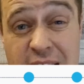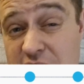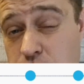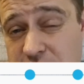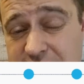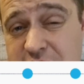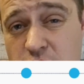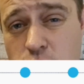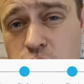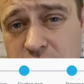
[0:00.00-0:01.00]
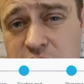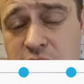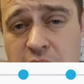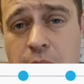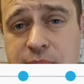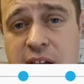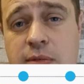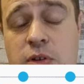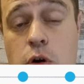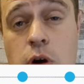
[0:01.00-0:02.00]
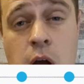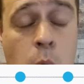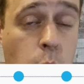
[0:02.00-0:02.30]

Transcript: As we said in our recent update vlog,